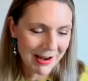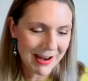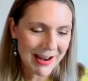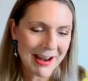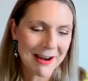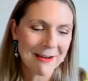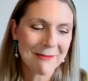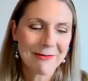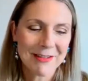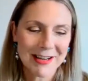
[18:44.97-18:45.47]

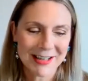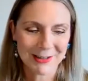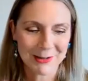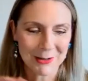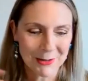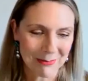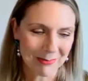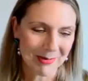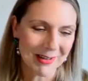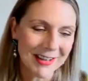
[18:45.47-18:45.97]
every
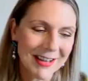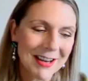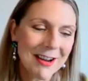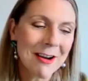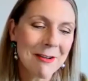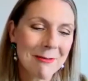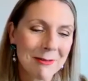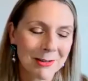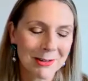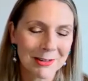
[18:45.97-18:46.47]
job in the
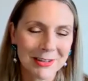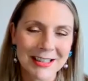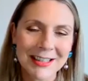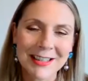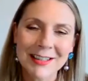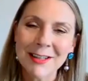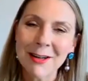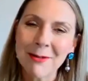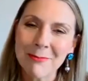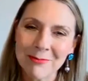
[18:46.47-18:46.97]
art world in
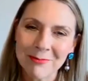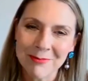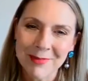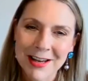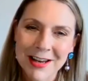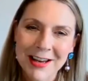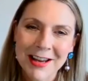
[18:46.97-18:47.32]
some